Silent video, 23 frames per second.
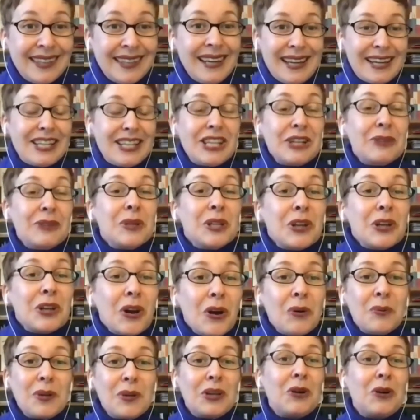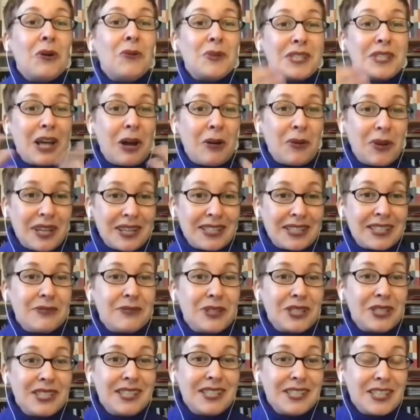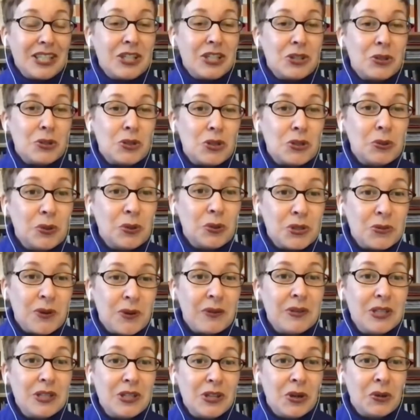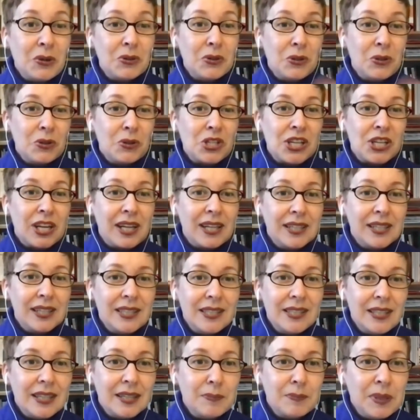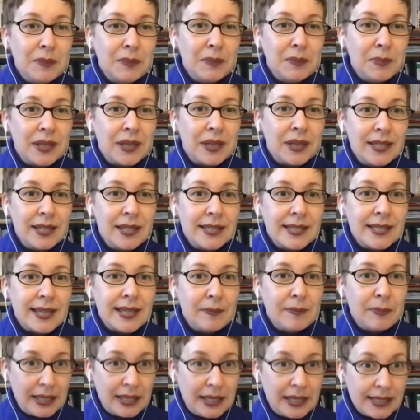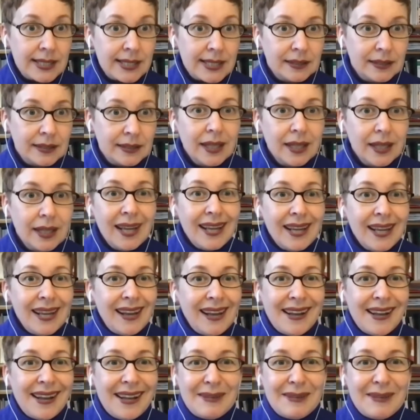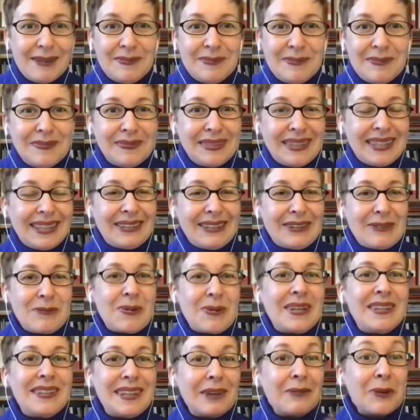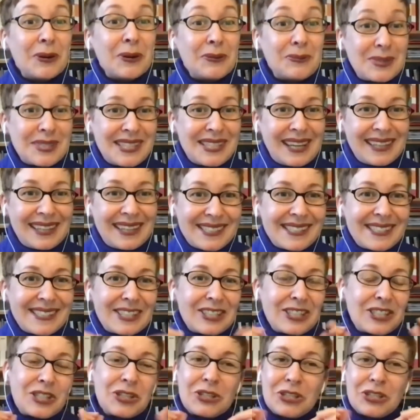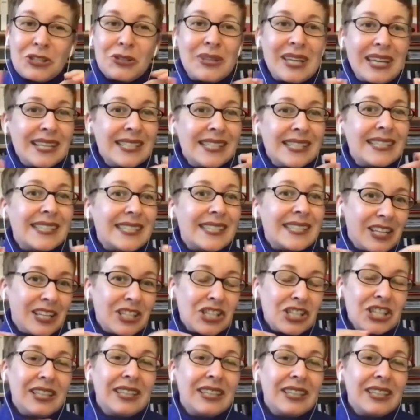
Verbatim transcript: And here we go with our activities into schools where we know no child and young people can escape us when they work with us. So there is a tension.